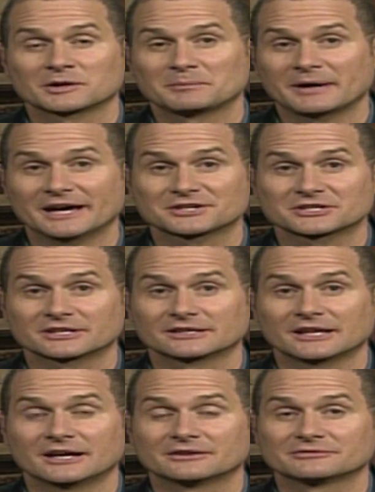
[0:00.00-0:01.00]
compassion
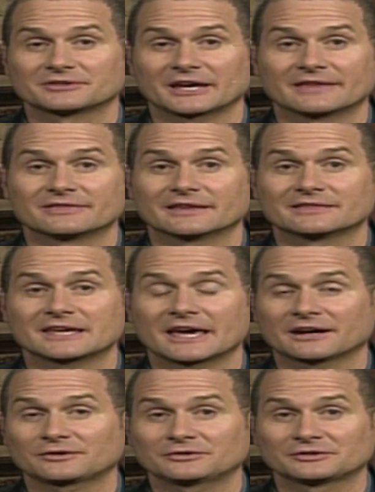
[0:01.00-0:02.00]
and love, and then the
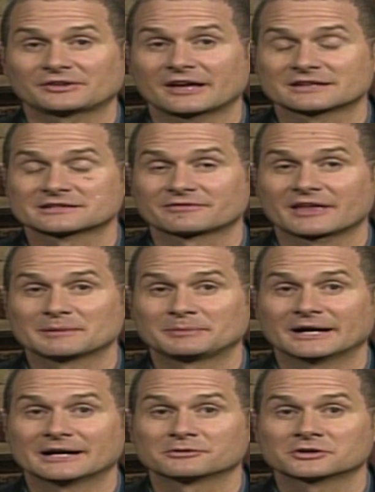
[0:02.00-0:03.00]
exercise of
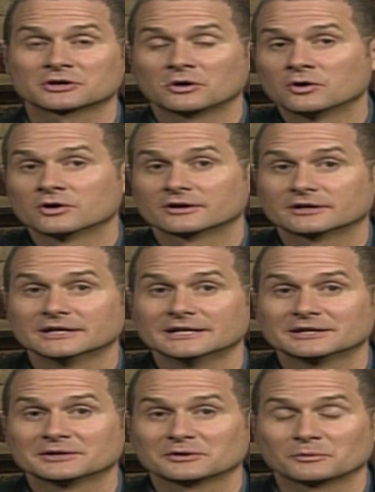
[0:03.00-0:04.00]
that power, or